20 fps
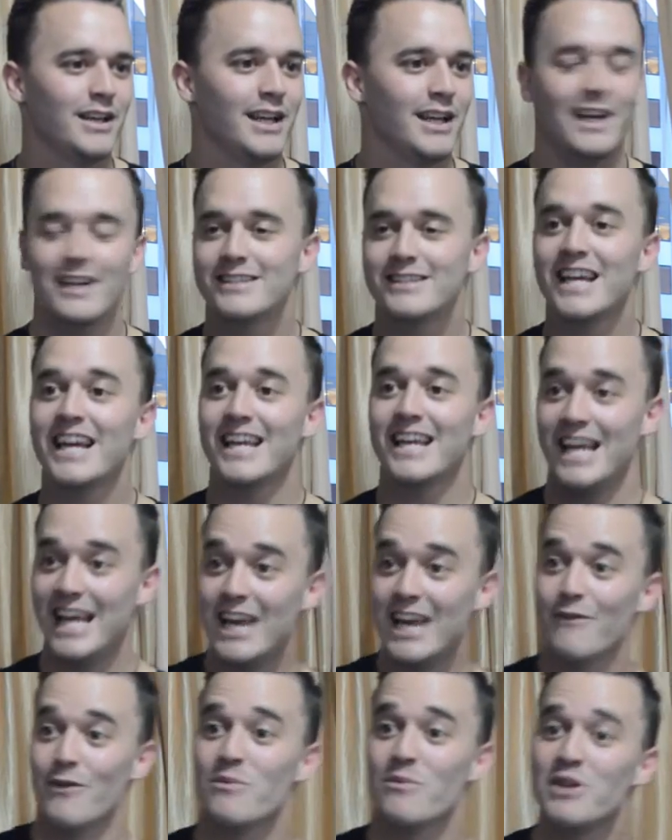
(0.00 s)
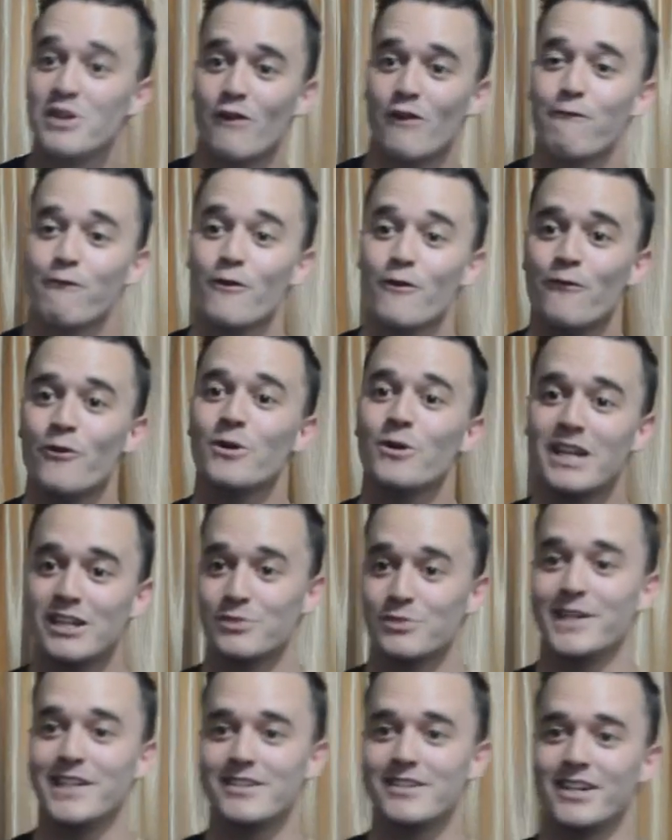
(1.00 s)
He's saying even when you're fruitful,
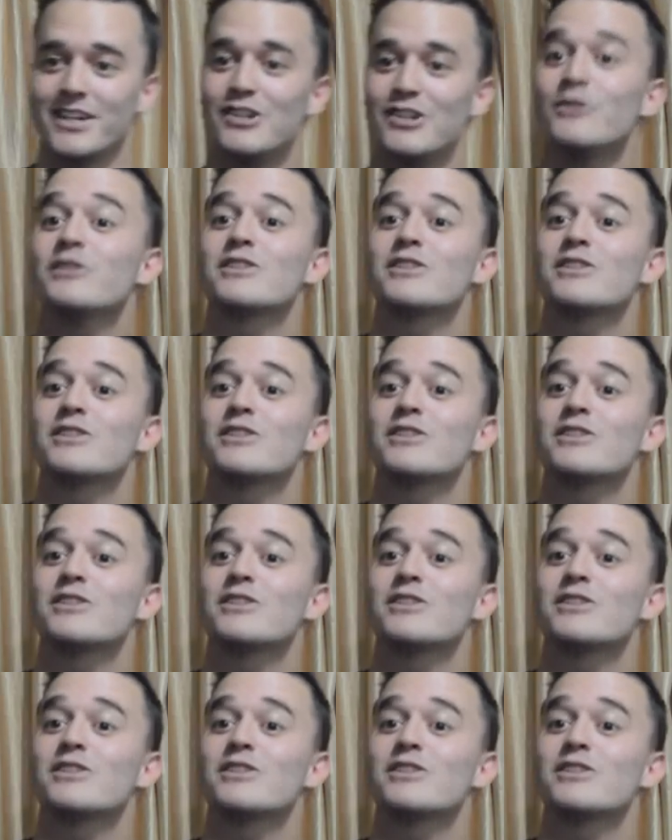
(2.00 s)
guess what he's going to do?